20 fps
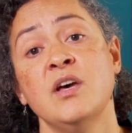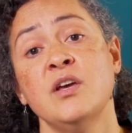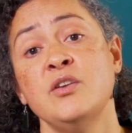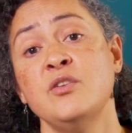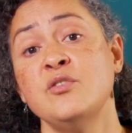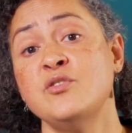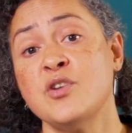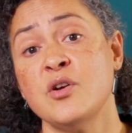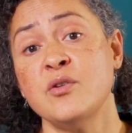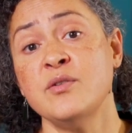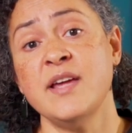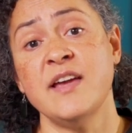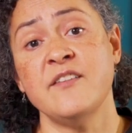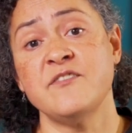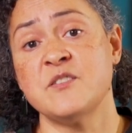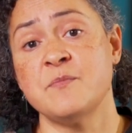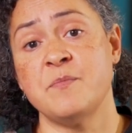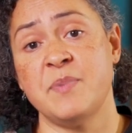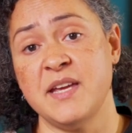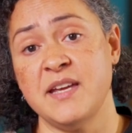You don't have
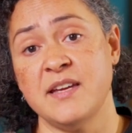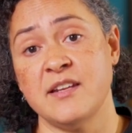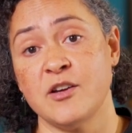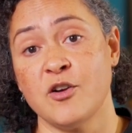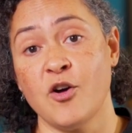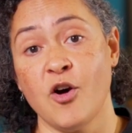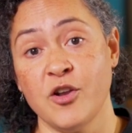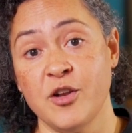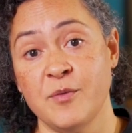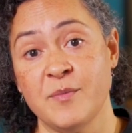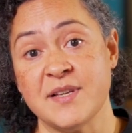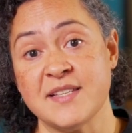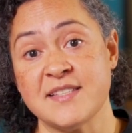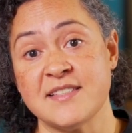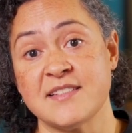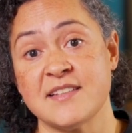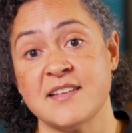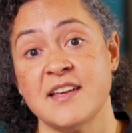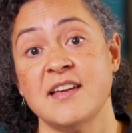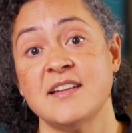to be an
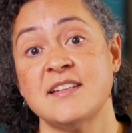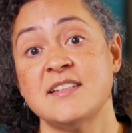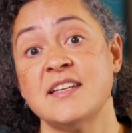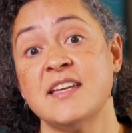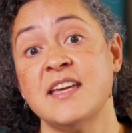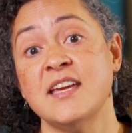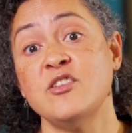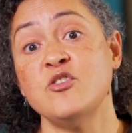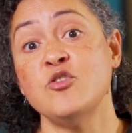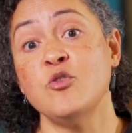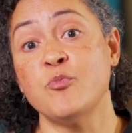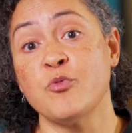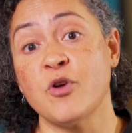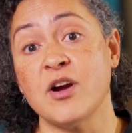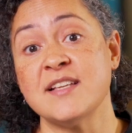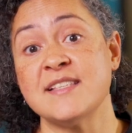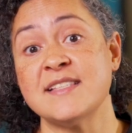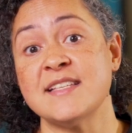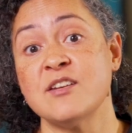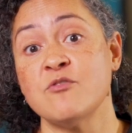economist to get your
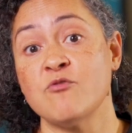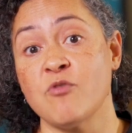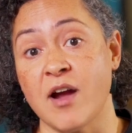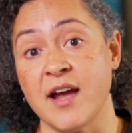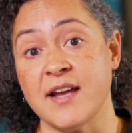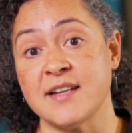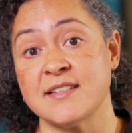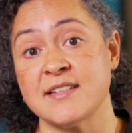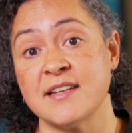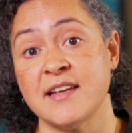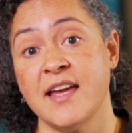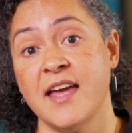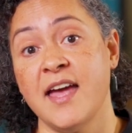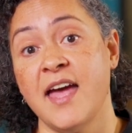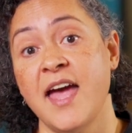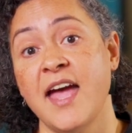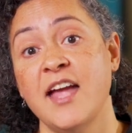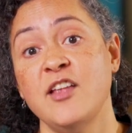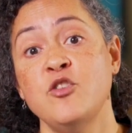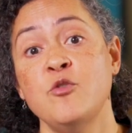pricing right,
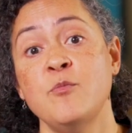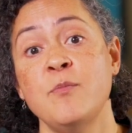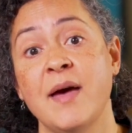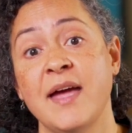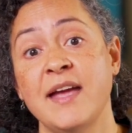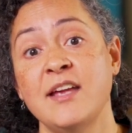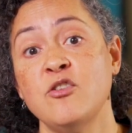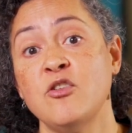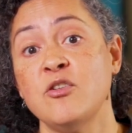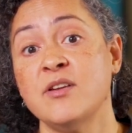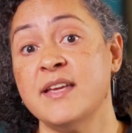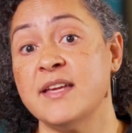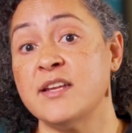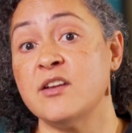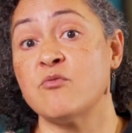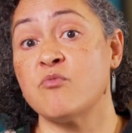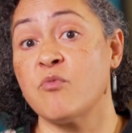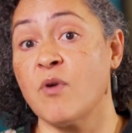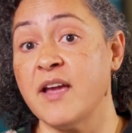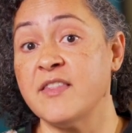and you may not get
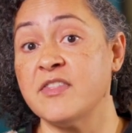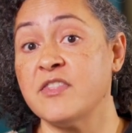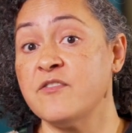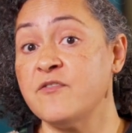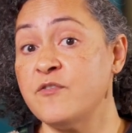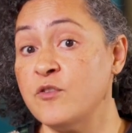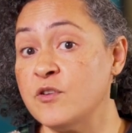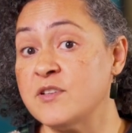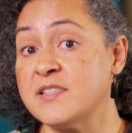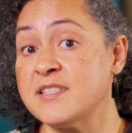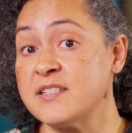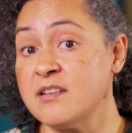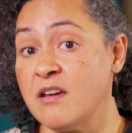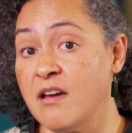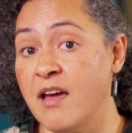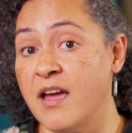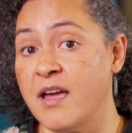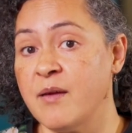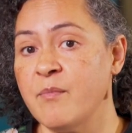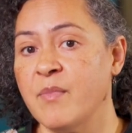it right the first
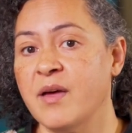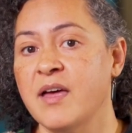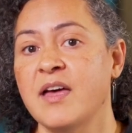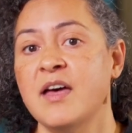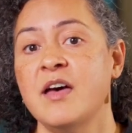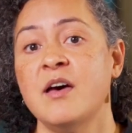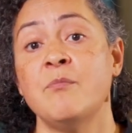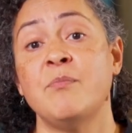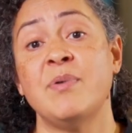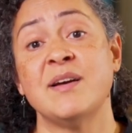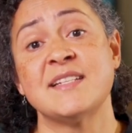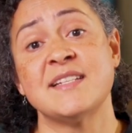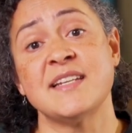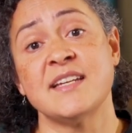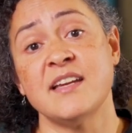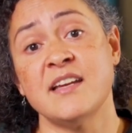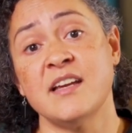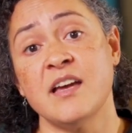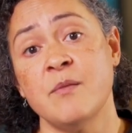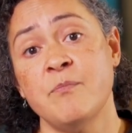time, but
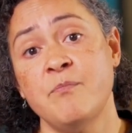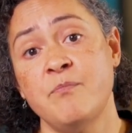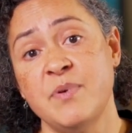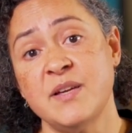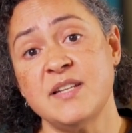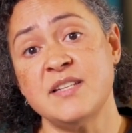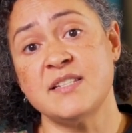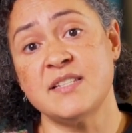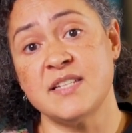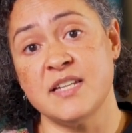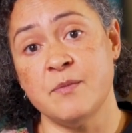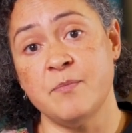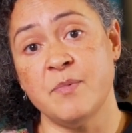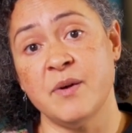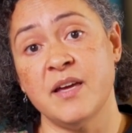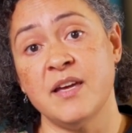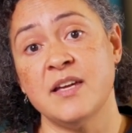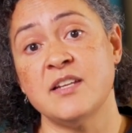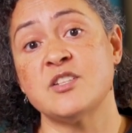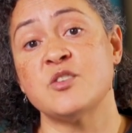digging a bit
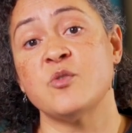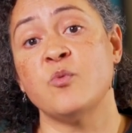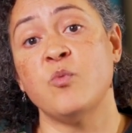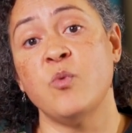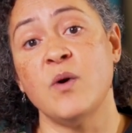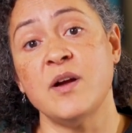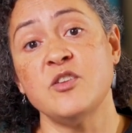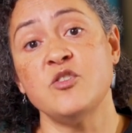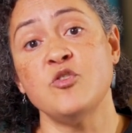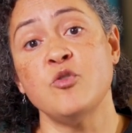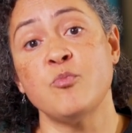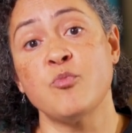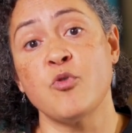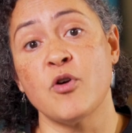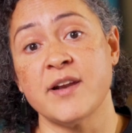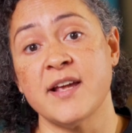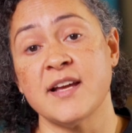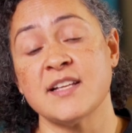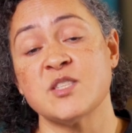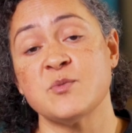deeper into what your
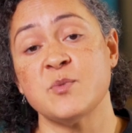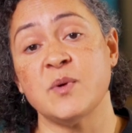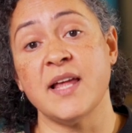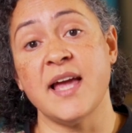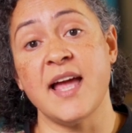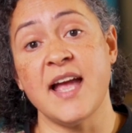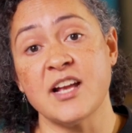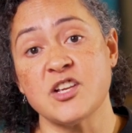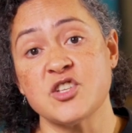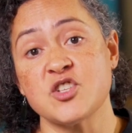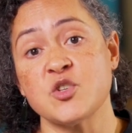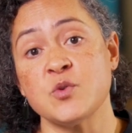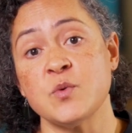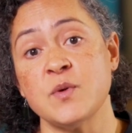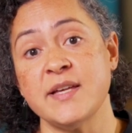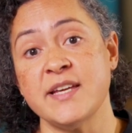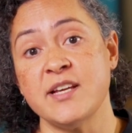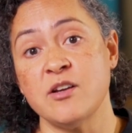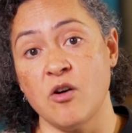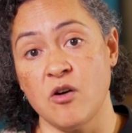products will
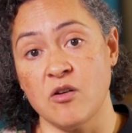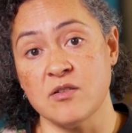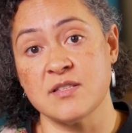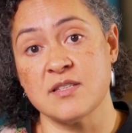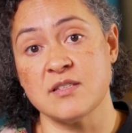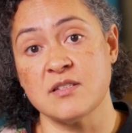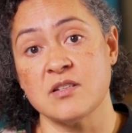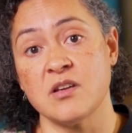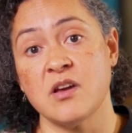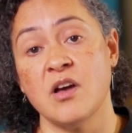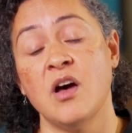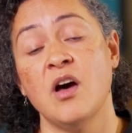actually cost,